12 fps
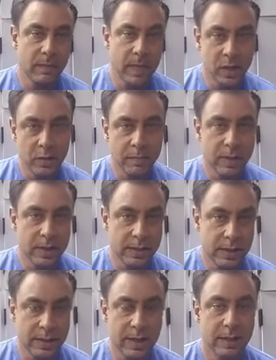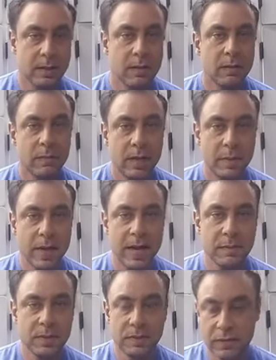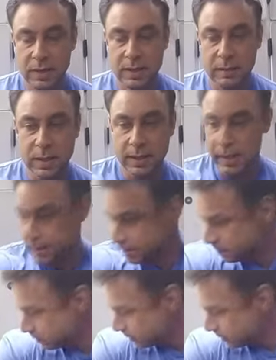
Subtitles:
equipment, and then maybe atmosphere, something like